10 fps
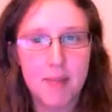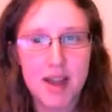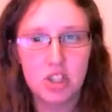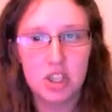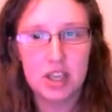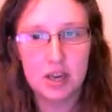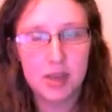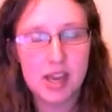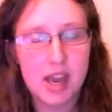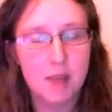mass unit,
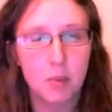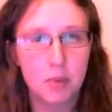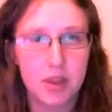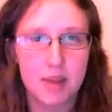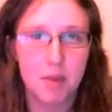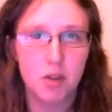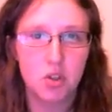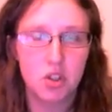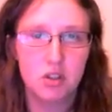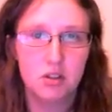we can come up with a
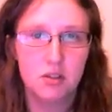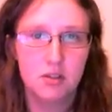much